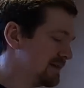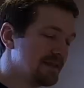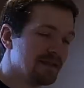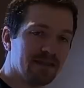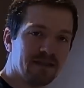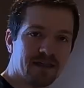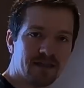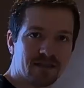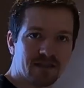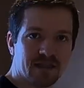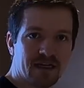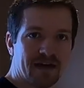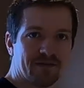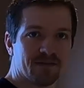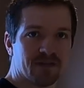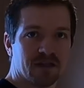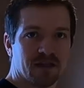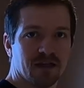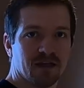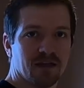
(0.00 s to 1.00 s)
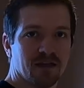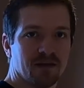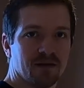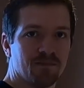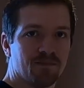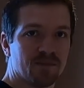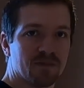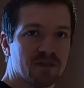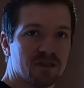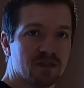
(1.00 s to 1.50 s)
this is literally
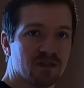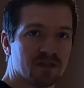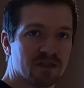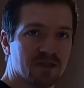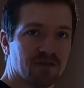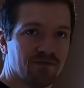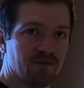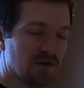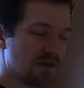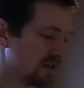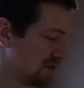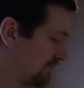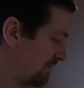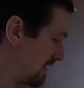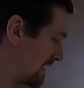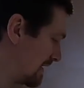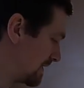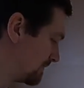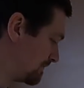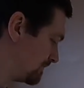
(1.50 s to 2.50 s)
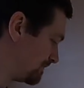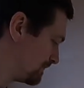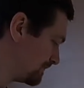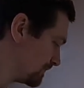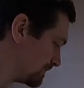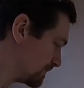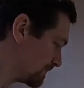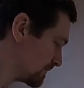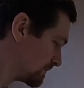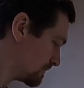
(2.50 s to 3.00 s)
after just the first flatten.
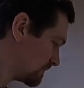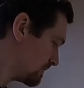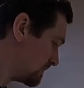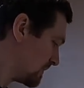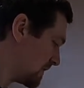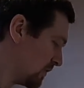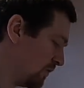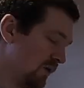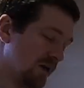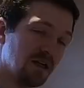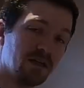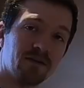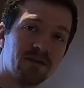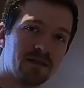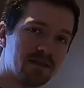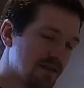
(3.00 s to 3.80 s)
I want to do it